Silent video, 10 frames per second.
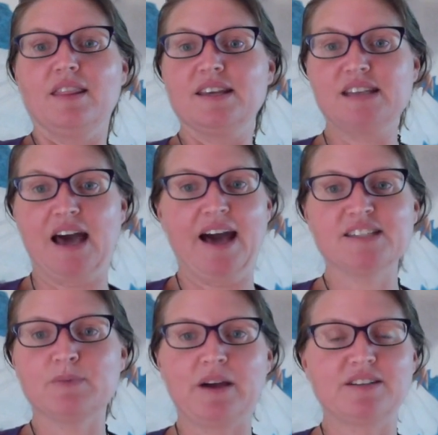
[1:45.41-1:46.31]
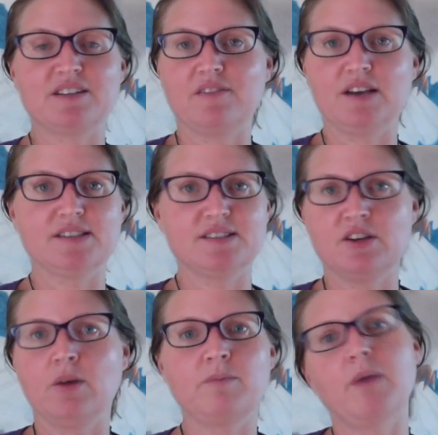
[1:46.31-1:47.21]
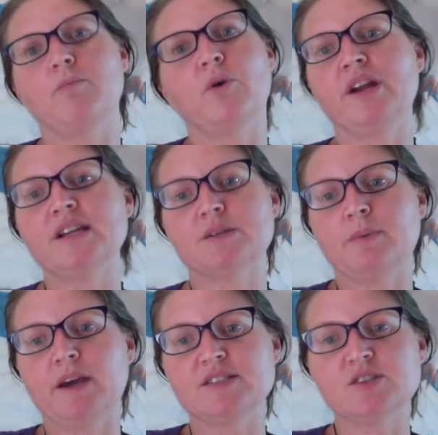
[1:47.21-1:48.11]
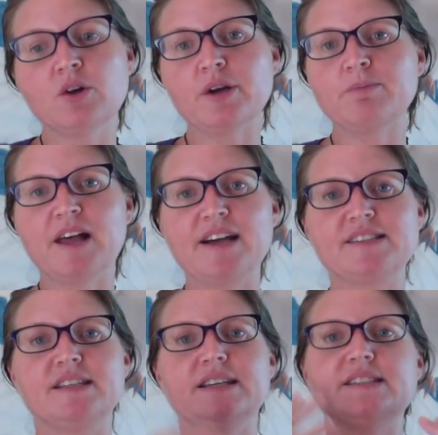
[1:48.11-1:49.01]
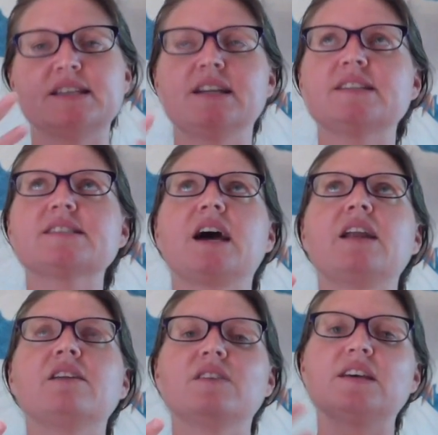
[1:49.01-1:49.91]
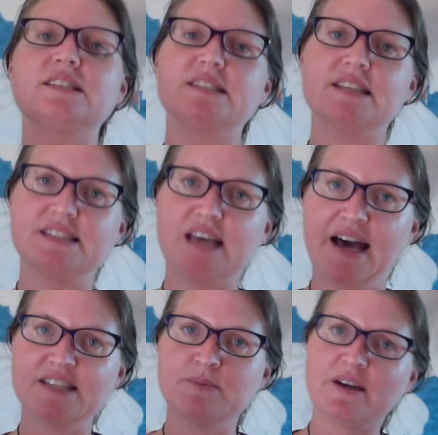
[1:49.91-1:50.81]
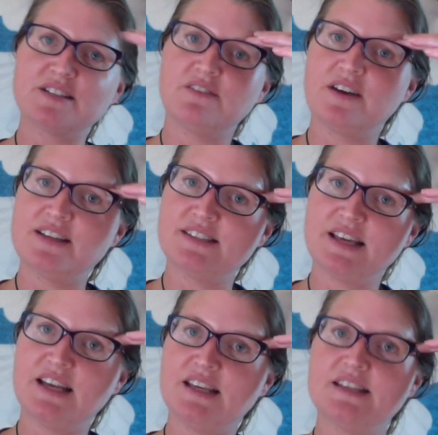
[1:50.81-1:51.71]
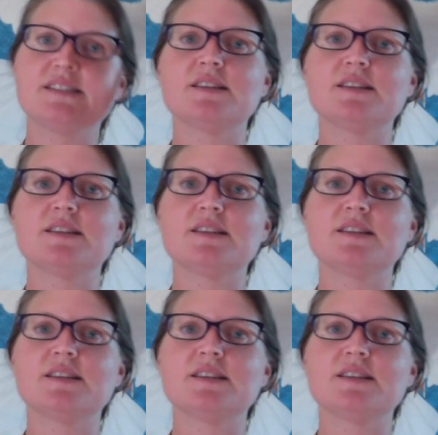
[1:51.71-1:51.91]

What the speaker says: this aspect of us? I'm pointing to my solar plexus, and it's this aspect of us that is,